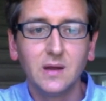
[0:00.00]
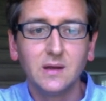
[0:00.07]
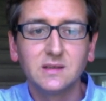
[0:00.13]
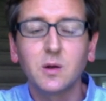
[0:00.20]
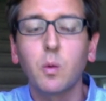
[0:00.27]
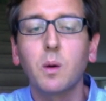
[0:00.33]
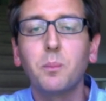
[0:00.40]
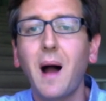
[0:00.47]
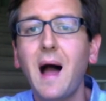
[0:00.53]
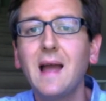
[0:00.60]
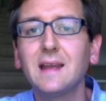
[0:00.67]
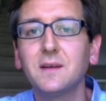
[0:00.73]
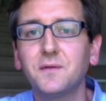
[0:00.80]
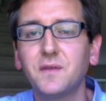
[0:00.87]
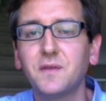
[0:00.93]
So, we're
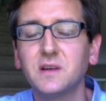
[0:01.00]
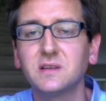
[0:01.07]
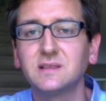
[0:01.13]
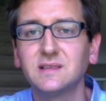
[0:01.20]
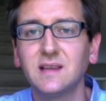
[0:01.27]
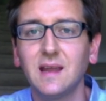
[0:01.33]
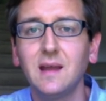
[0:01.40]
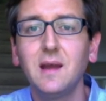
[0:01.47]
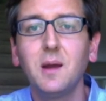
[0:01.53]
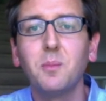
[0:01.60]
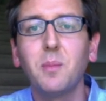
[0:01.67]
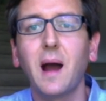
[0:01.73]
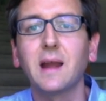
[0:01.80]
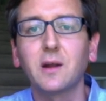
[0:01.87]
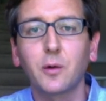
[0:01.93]
buying efficiency
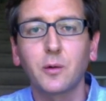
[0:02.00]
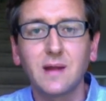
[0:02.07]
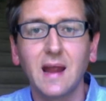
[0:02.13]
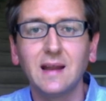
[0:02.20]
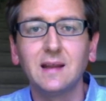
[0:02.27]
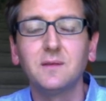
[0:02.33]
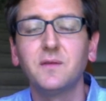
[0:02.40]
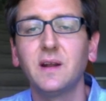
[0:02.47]
by creating